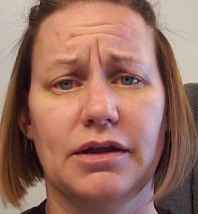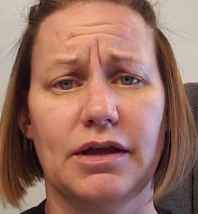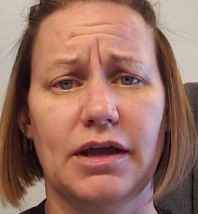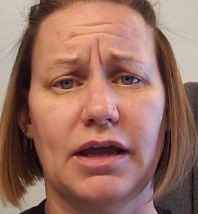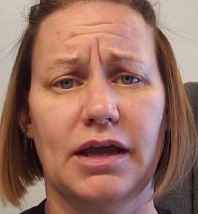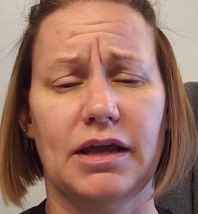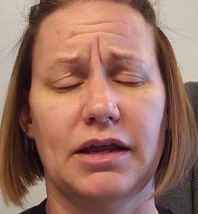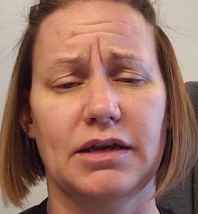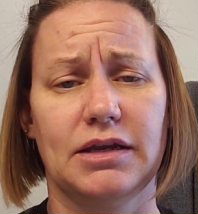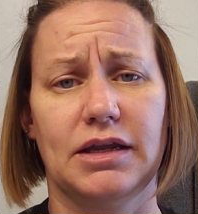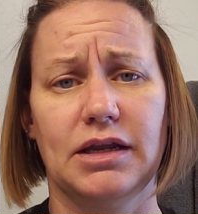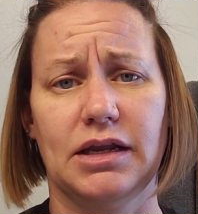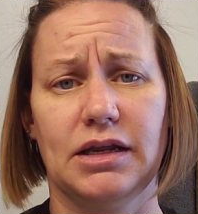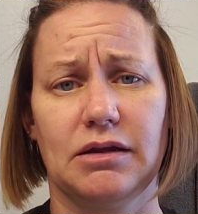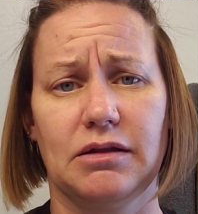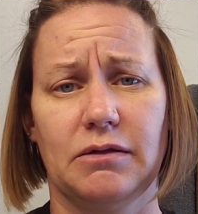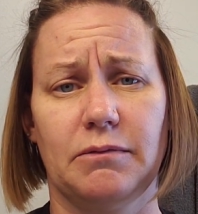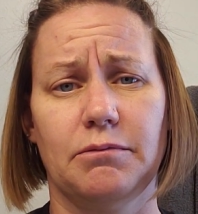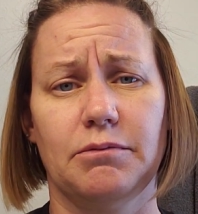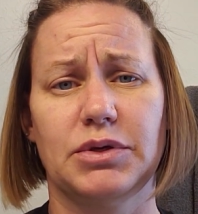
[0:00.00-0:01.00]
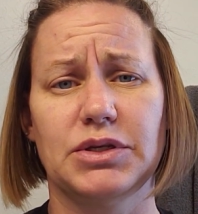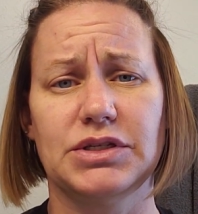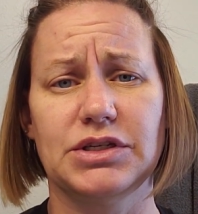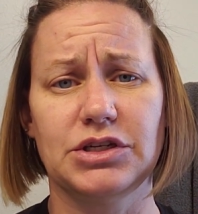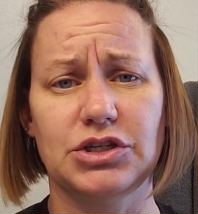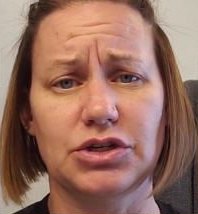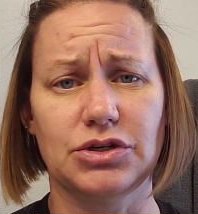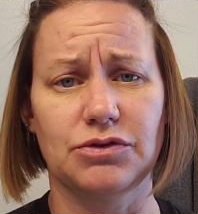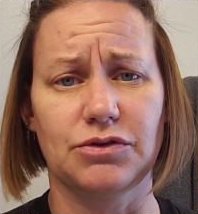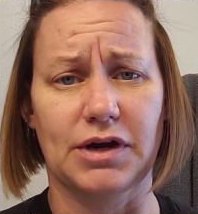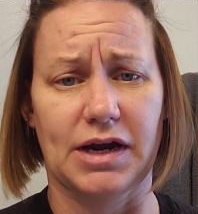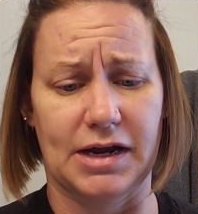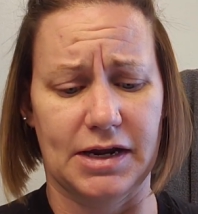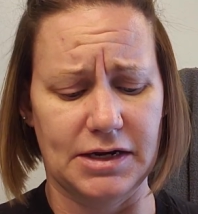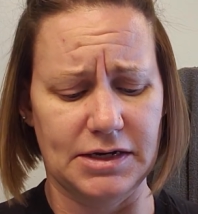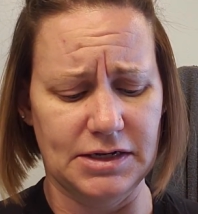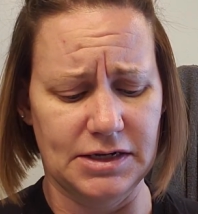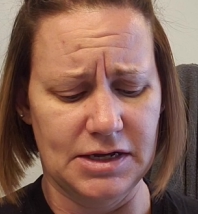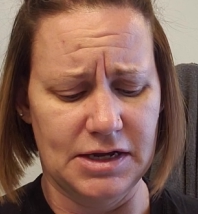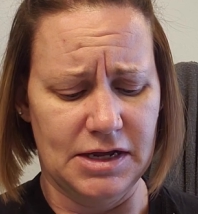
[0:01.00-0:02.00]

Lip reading: and getting them positioned right,